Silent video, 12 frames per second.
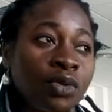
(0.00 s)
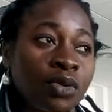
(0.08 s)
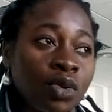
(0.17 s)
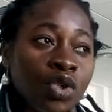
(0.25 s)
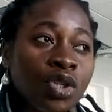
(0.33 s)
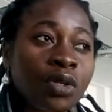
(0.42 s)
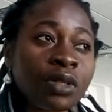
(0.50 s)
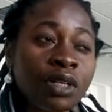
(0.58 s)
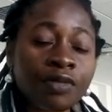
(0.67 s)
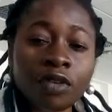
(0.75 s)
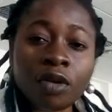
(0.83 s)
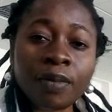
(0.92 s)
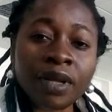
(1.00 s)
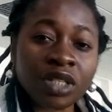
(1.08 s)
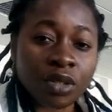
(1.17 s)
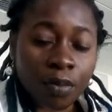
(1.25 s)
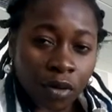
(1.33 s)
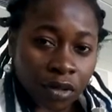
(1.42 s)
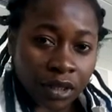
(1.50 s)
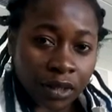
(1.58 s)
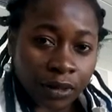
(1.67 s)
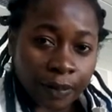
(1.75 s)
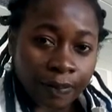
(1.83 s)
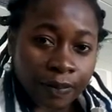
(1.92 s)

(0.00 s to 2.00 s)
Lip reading: social development model.